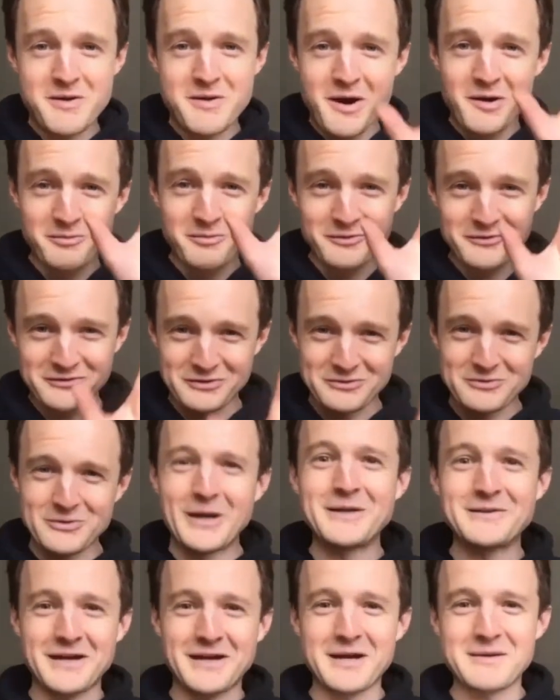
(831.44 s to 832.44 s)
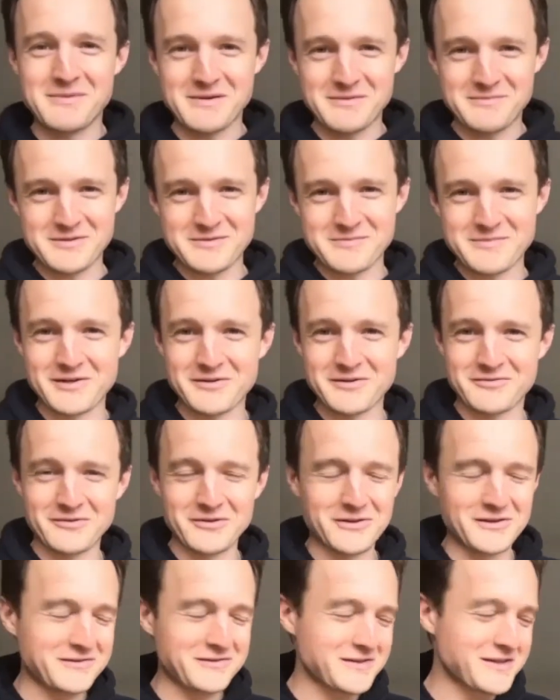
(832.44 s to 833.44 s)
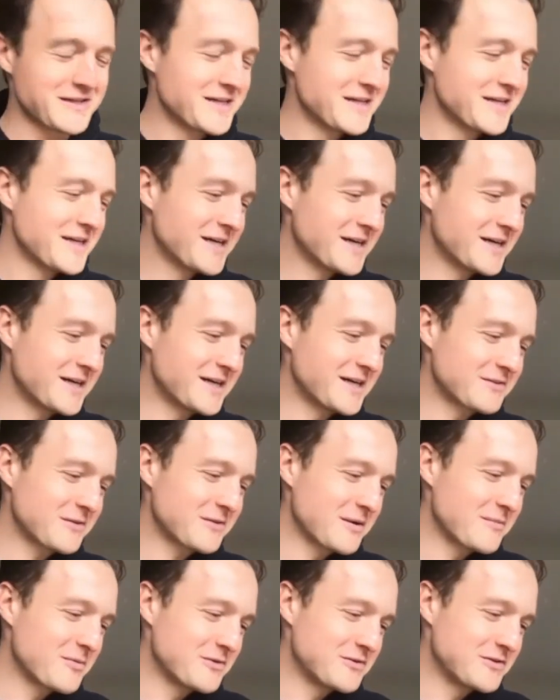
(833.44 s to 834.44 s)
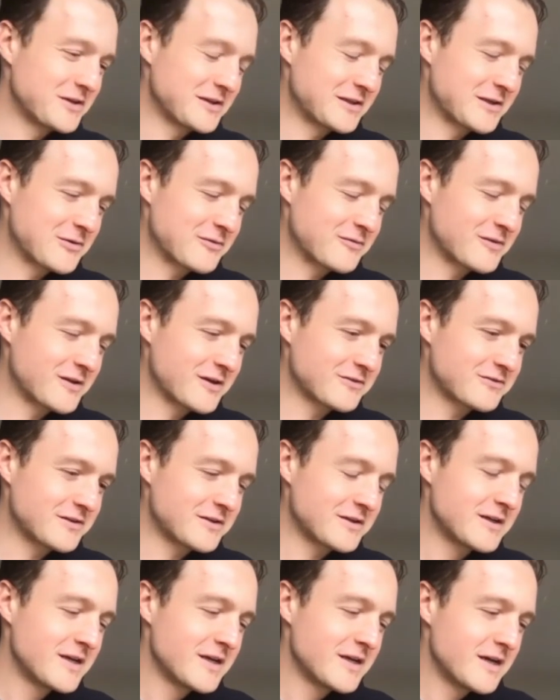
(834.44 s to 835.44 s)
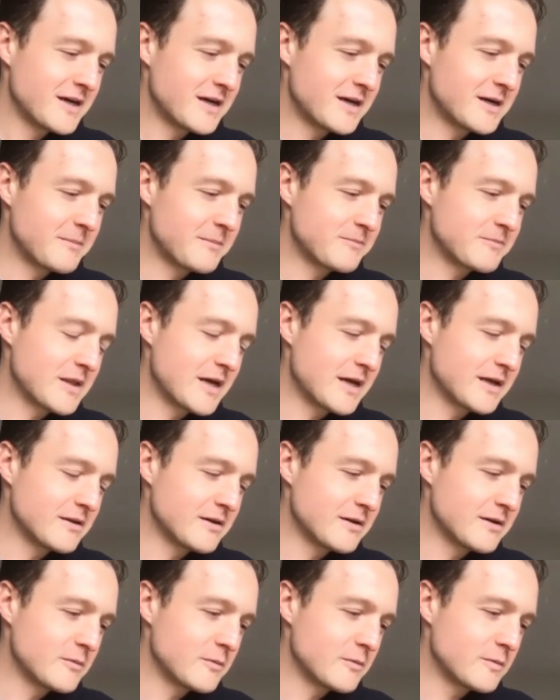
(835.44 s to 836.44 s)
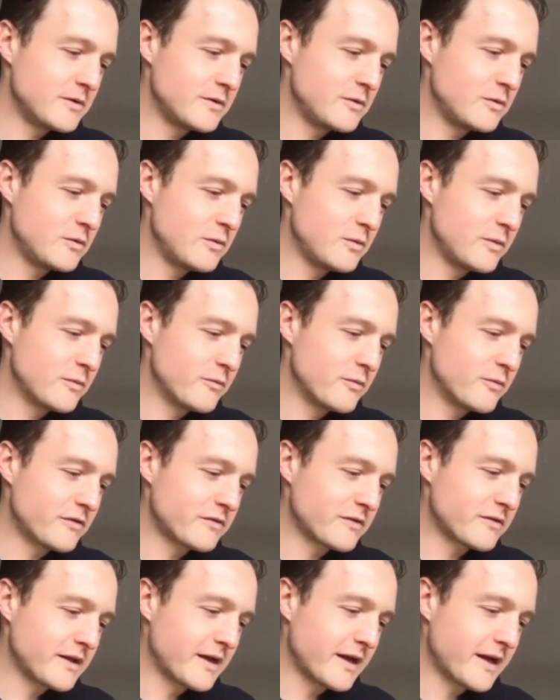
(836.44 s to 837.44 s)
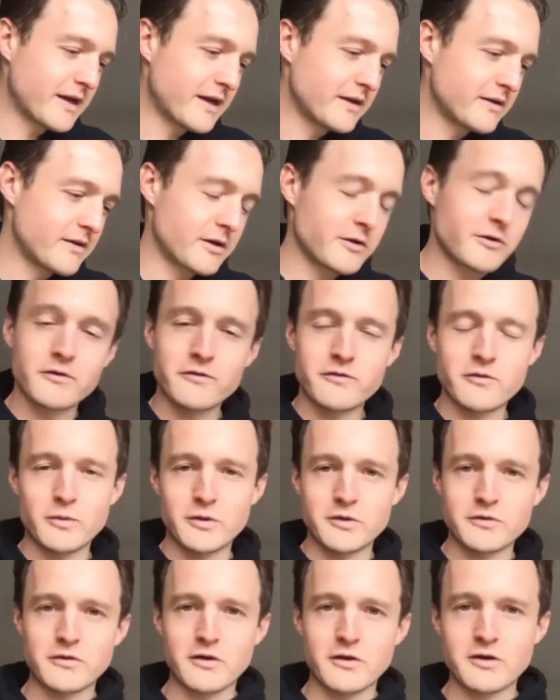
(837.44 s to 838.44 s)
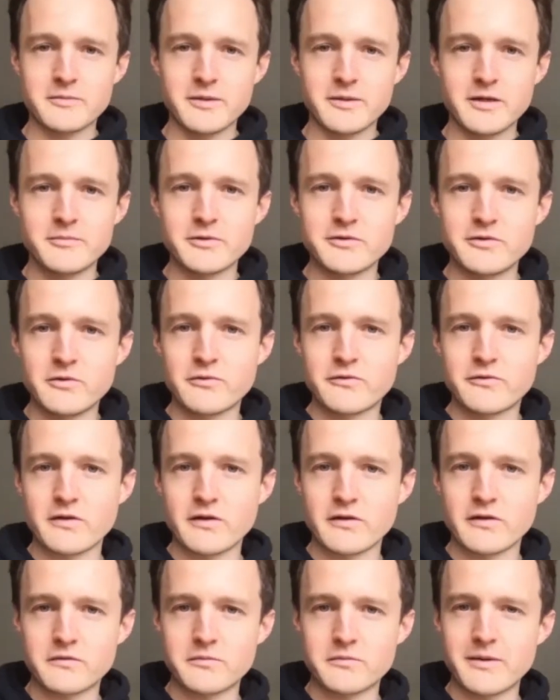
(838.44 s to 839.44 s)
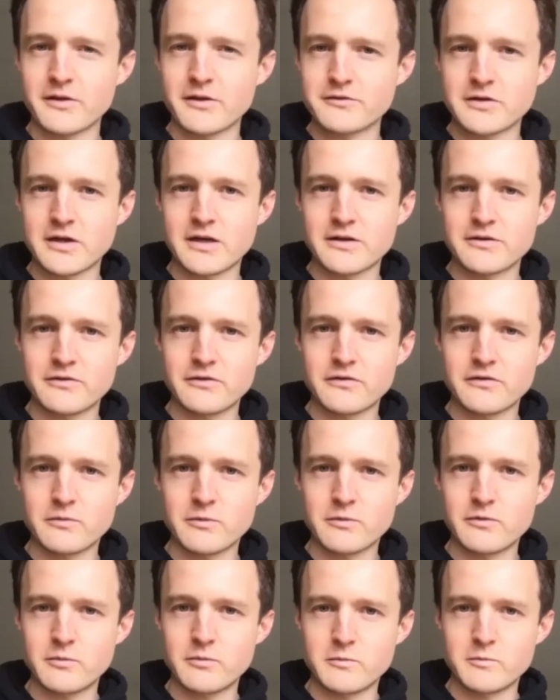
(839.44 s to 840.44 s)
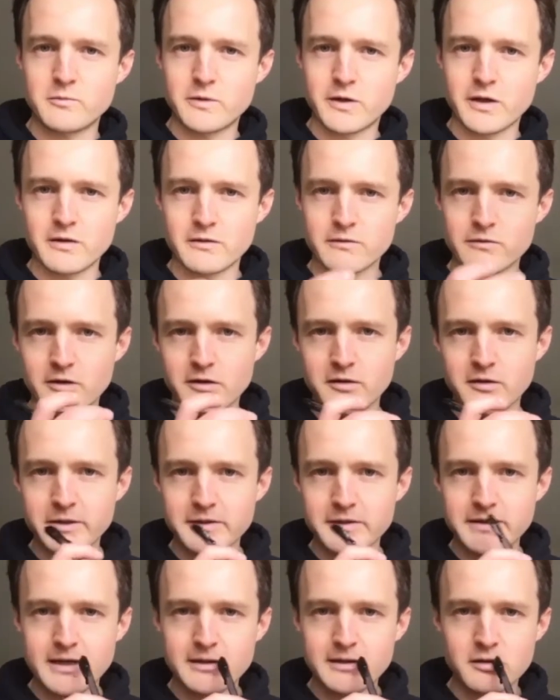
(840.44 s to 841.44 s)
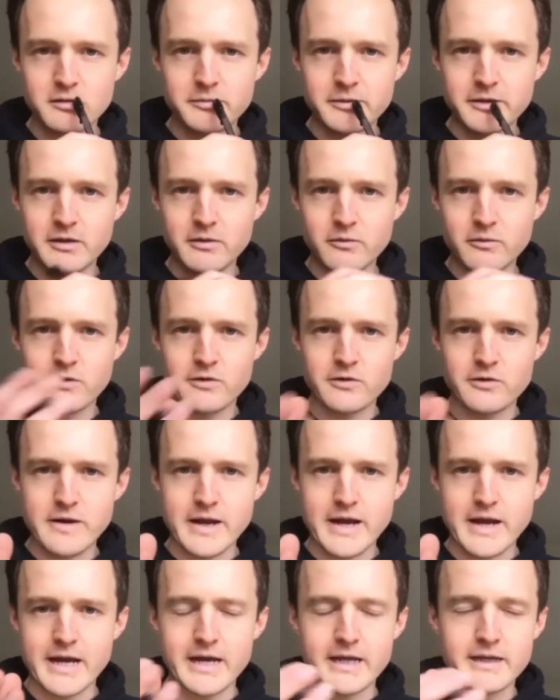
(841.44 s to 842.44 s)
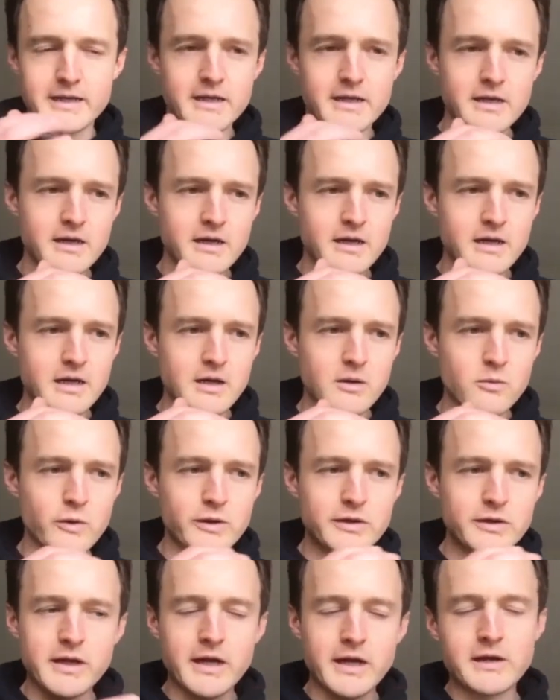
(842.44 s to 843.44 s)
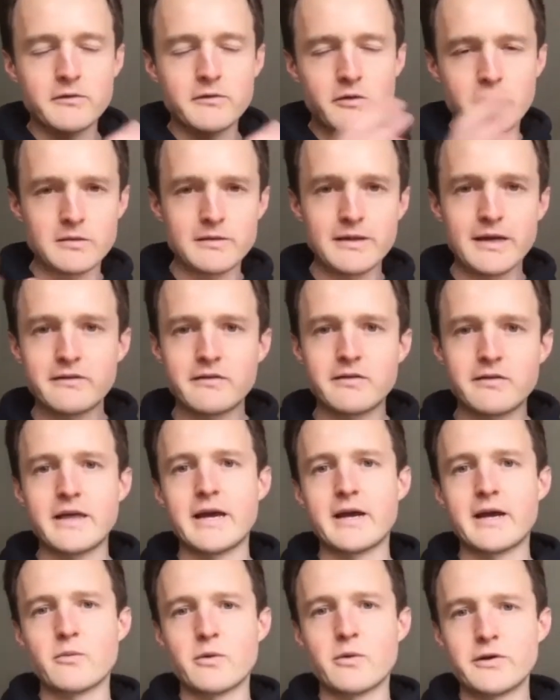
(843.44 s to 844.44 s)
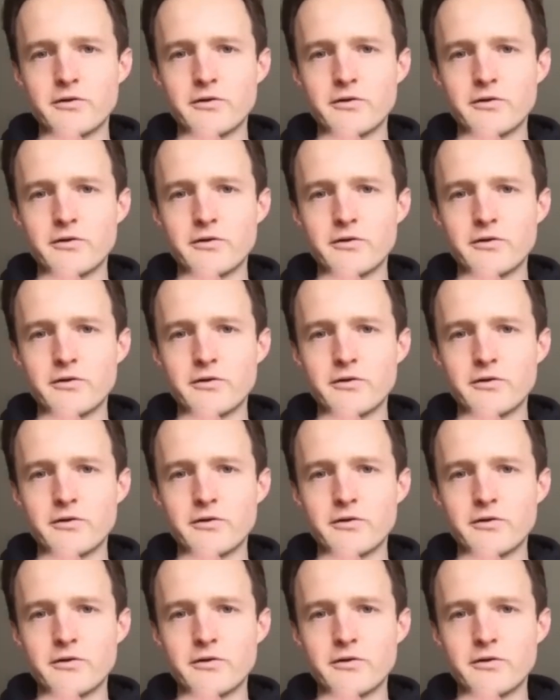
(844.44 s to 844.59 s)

marbles at the right time might be a better focus. Uh, so I appreciate that reflection. Um, Leila, you recently had, I don't know if you're willing to talk about it, but you recently had some health challenges. Would you kind of talk about that a little bit, where you're at, uh, what kind of led to that, and what you're